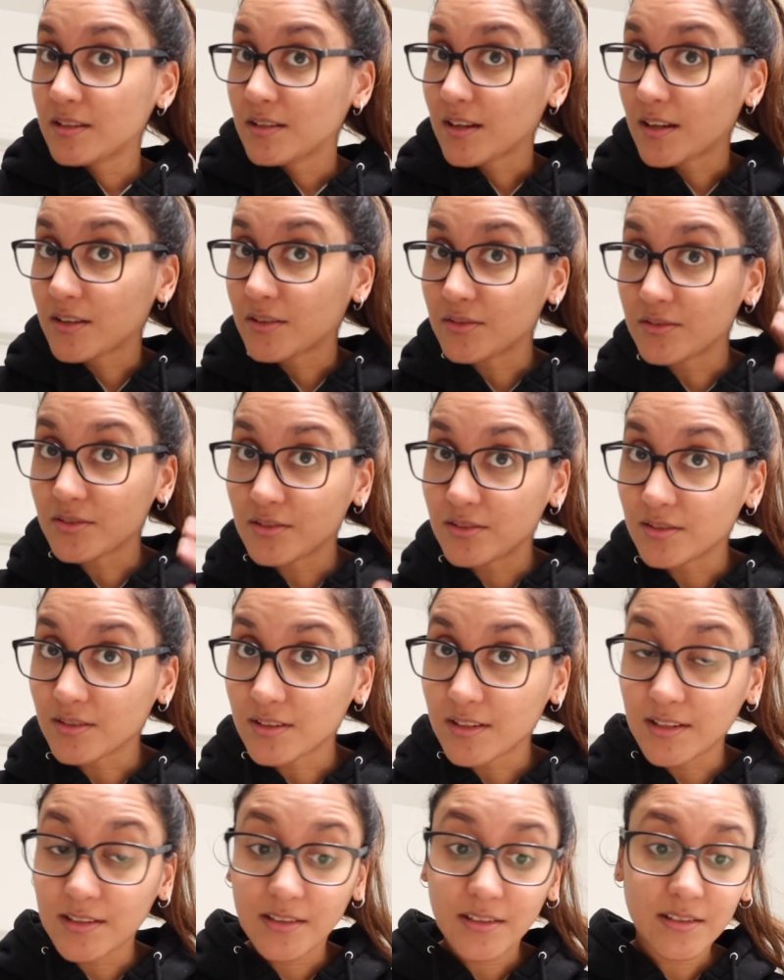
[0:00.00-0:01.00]
I also looked
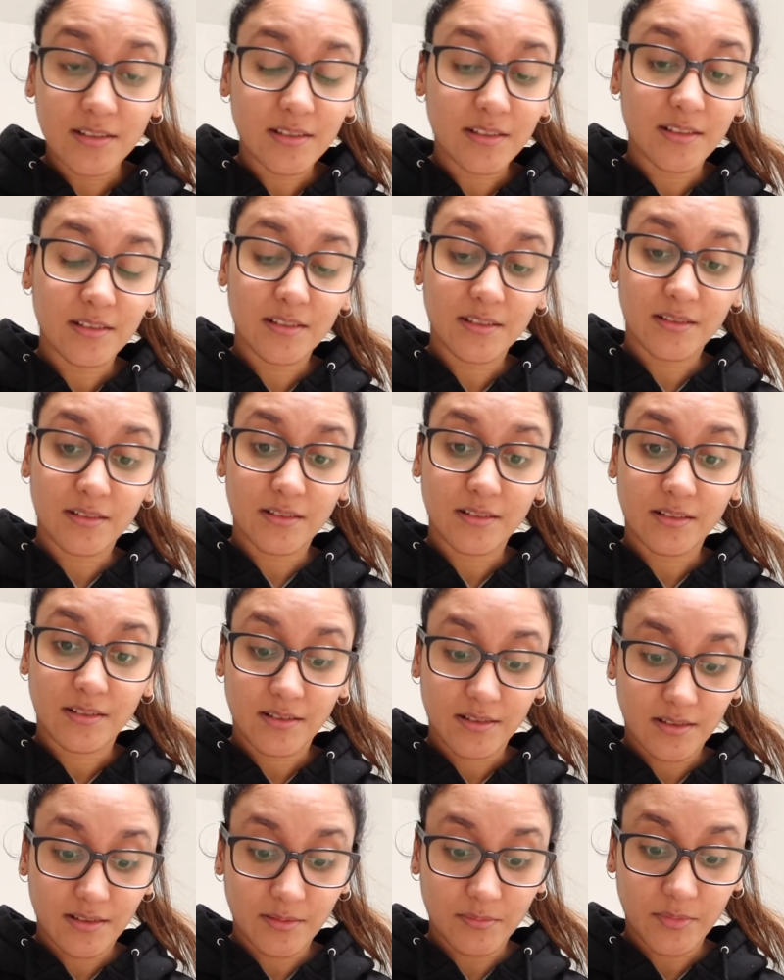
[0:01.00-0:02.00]
at this because
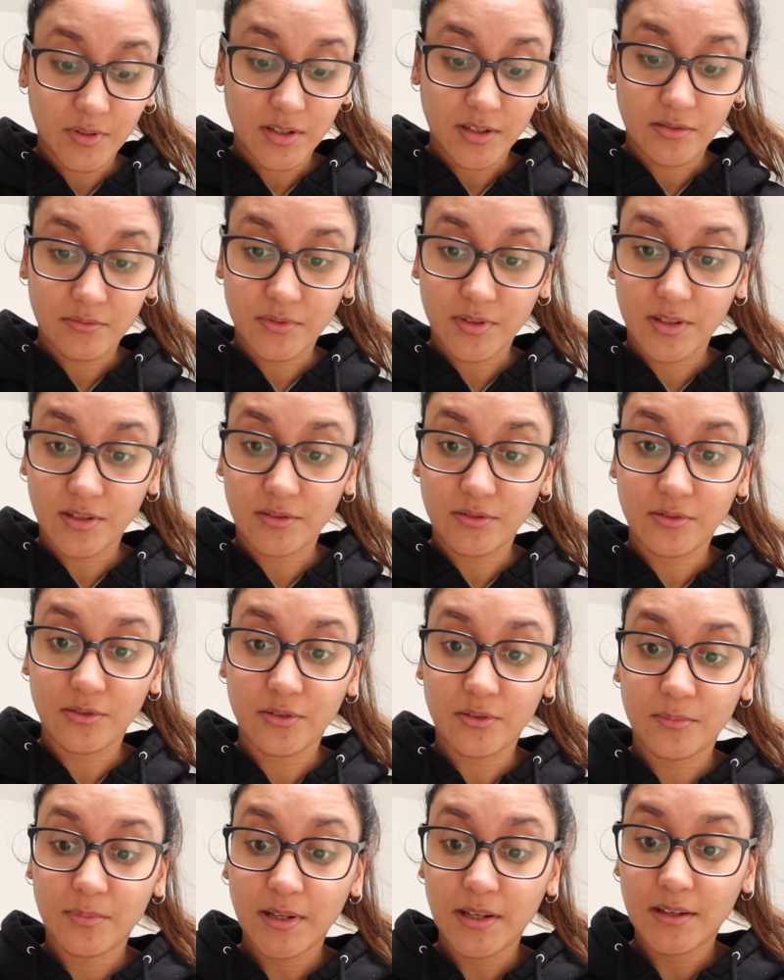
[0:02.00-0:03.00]
I'm getting ready to go
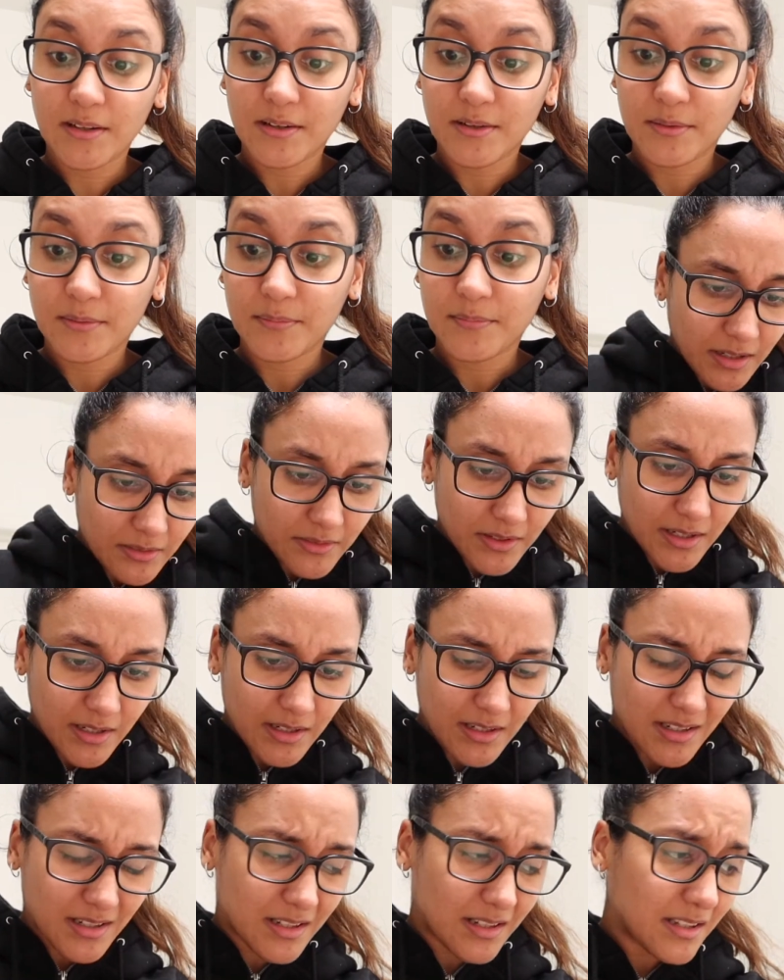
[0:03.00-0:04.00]
to bed. I've had
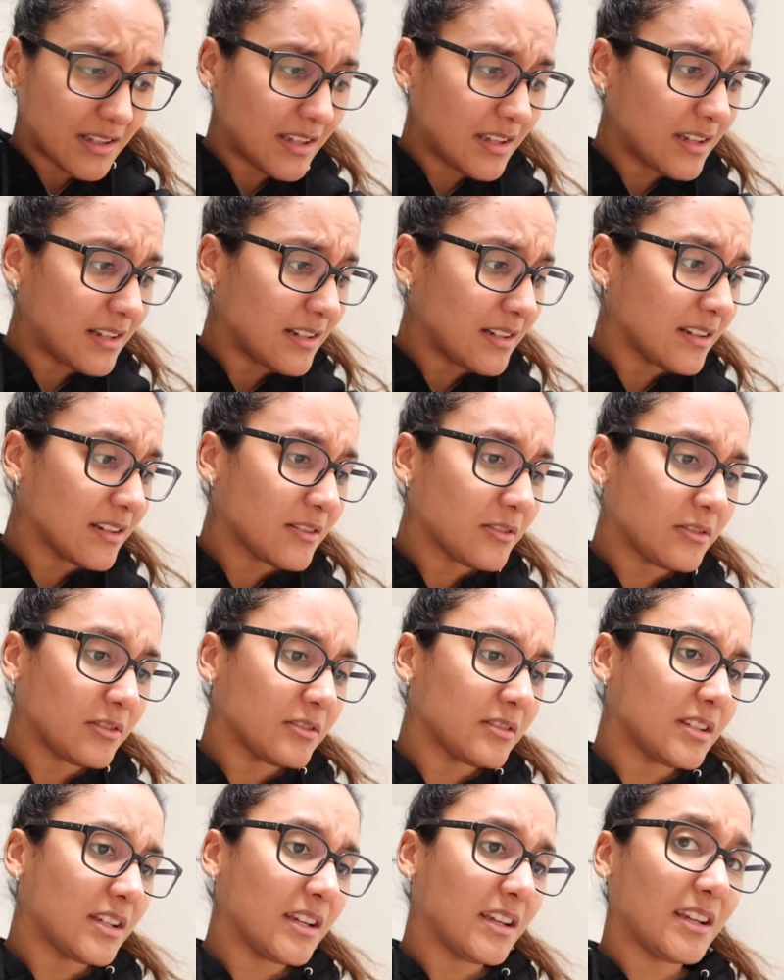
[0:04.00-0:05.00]
like a headache all
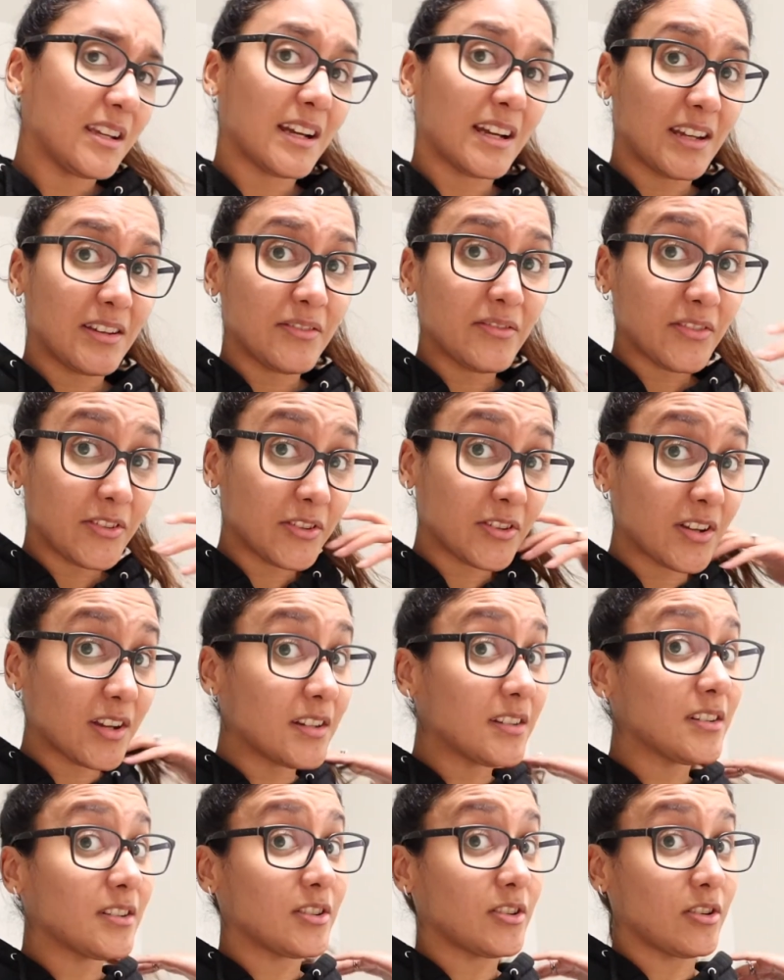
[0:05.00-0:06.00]
day. I felt
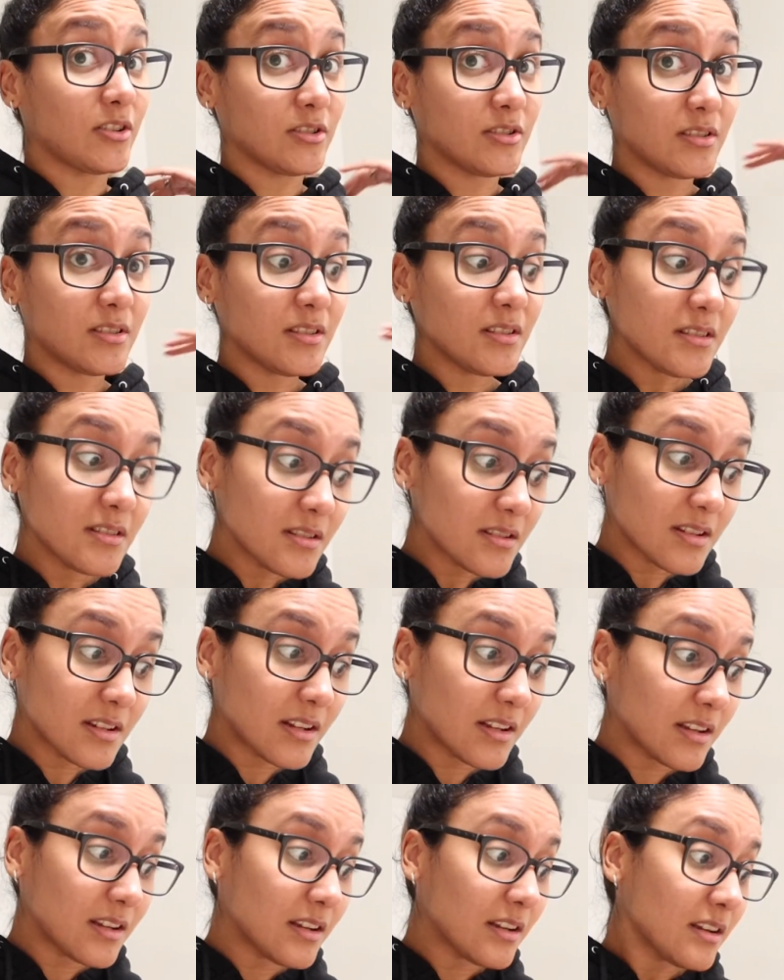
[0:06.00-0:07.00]
kind of nauseous
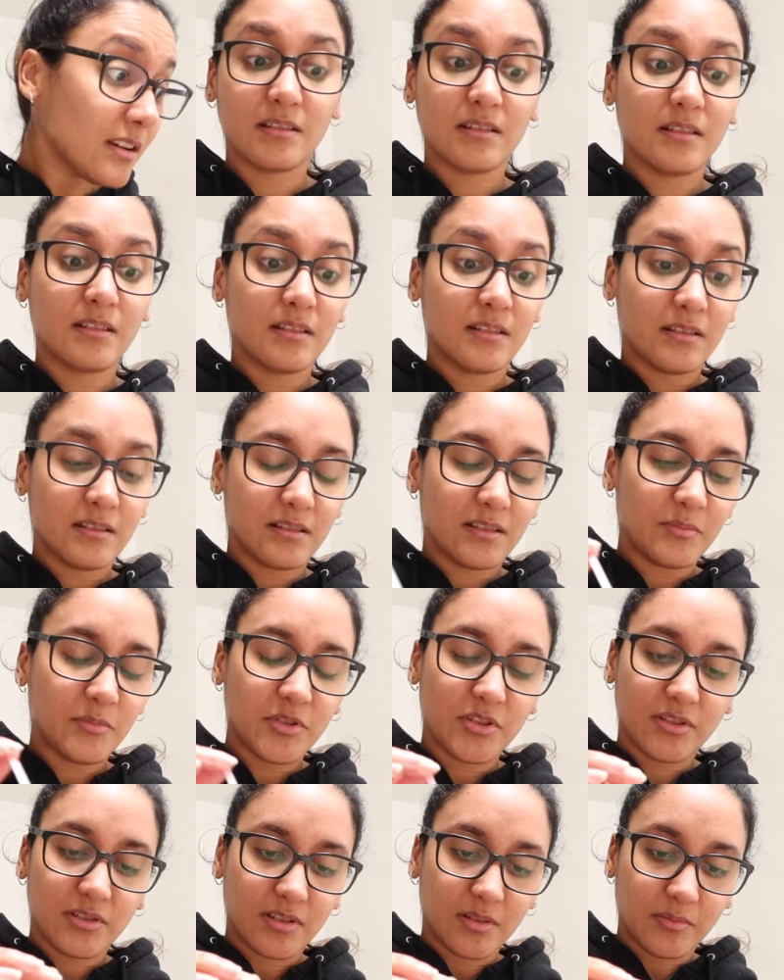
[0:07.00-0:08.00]
today. Let me
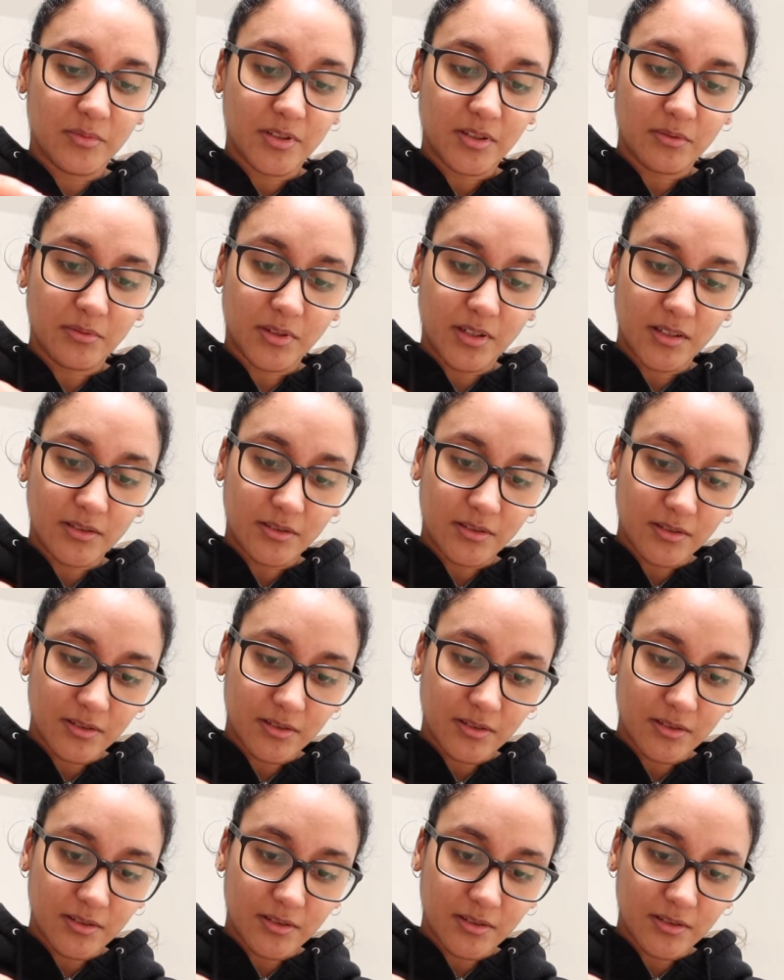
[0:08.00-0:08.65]
just step this light